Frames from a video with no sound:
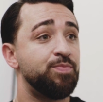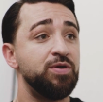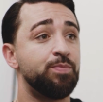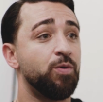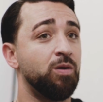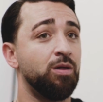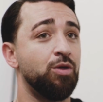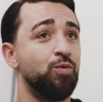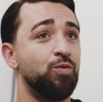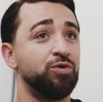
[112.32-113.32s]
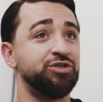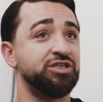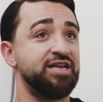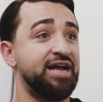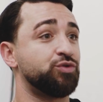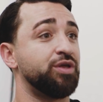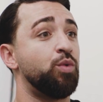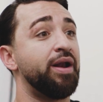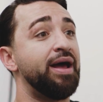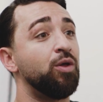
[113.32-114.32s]
people will just naturally
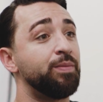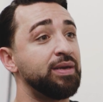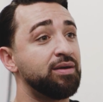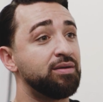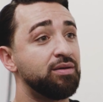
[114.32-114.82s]
want to help me.